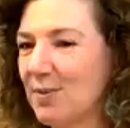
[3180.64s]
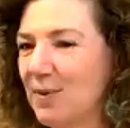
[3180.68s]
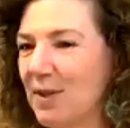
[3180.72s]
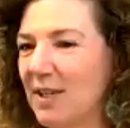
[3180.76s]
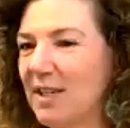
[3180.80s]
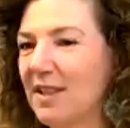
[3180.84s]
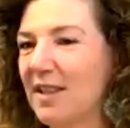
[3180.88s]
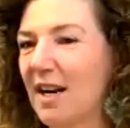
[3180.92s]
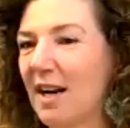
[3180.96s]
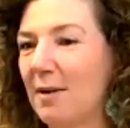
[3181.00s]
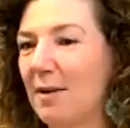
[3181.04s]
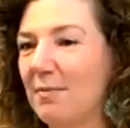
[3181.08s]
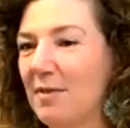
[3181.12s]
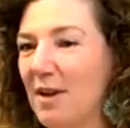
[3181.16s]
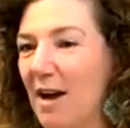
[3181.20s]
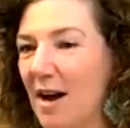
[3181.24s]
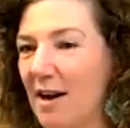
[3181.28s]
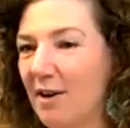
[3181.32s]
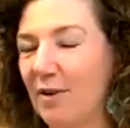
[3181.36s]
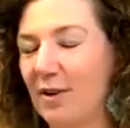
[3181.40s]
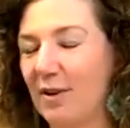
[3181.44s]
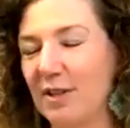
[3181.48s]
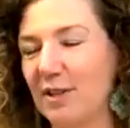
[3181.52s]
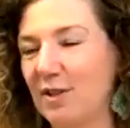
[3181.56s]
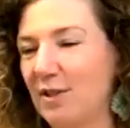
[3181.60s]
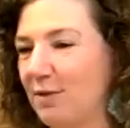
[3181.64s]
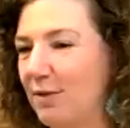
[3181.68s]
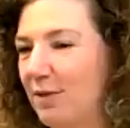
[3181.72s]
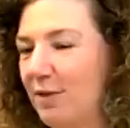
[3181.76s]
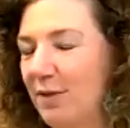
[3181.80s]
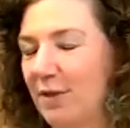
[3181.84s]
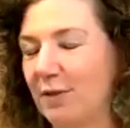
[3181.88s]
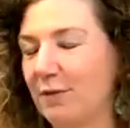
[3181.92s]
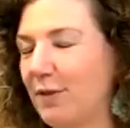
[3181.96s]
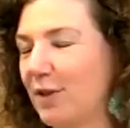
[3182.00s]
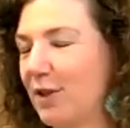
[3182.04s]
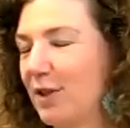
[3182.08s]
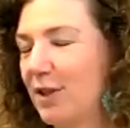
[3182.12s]
week that I'm not going to for
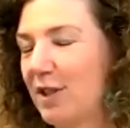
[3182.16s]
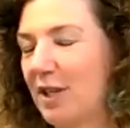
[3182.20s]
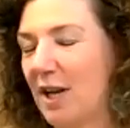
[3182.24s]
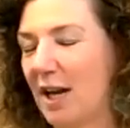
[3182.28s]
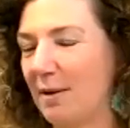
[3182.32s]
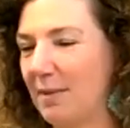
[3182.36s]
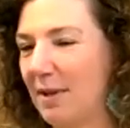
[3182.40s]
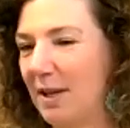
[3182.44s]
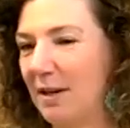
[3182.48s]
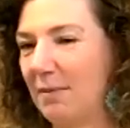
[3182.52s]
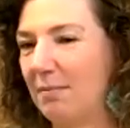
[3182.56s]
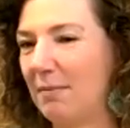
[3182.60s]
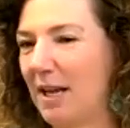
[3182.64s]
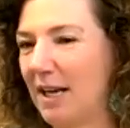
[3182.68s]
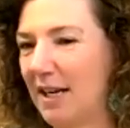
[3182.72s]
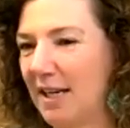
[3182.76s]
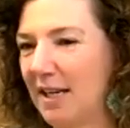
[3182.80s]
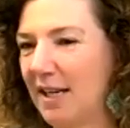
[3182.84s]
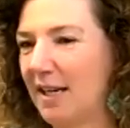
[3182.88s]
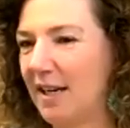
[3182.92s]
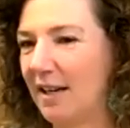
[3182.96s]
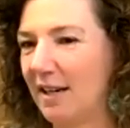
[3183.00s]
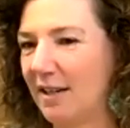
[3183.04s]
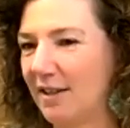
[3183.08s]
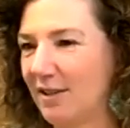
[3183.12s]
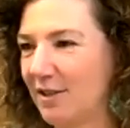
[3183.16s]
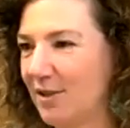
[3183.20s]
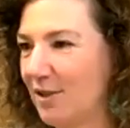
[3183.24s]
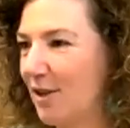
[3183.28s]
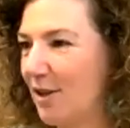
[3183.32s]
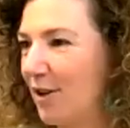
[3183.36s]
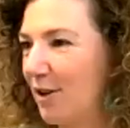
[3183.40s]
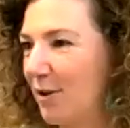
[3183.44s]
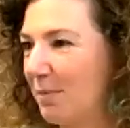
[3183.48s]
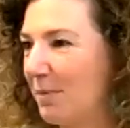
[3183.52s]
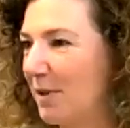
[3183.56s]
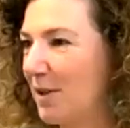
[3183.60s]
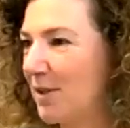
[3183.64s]
the first time in many years,
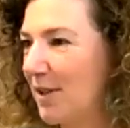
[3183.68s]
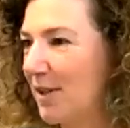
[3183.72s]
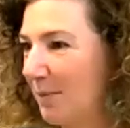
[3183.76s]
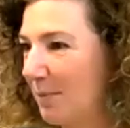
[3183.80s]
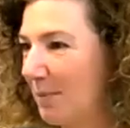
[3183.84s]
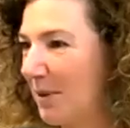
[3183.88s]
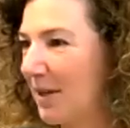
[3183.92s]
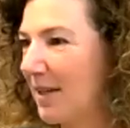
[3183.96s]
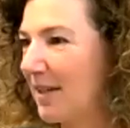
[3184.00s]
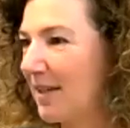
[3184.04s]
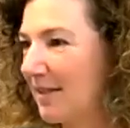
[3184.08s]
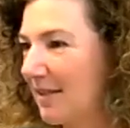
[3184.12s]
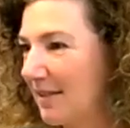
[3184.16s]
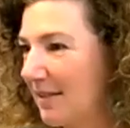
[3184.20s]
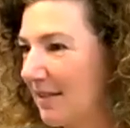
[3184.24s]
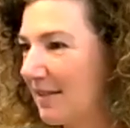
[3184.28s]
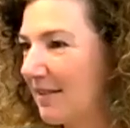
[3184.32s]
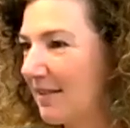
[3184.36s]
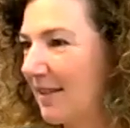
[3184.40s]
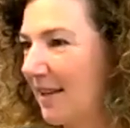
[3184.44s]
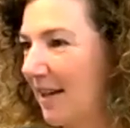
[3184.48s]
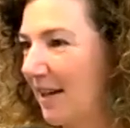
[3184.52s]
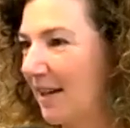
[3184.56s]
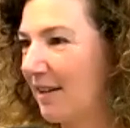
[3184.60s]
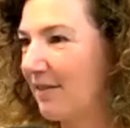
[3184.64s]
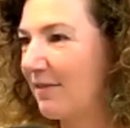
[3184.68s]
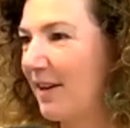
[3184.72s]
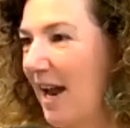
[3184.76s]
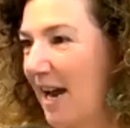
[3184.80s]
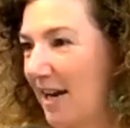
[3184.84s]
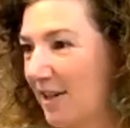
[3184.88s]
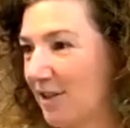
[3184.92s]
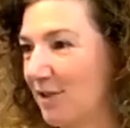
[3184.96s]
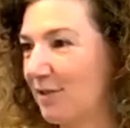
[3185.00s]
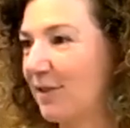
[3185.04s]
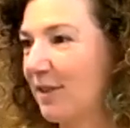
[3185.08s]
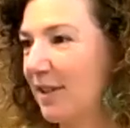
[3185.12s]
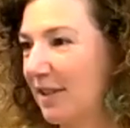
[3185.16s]
called Music Biz out of
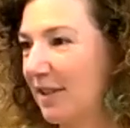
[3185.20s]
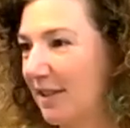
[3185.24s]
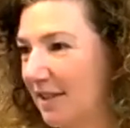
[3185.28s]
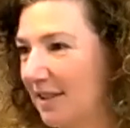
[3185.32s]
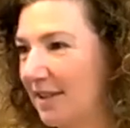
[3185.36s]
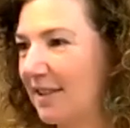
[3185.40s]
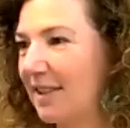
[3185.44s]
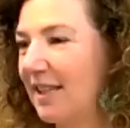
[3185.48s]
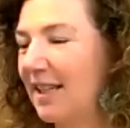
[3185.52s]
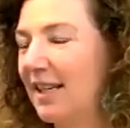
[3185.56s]
Nashville.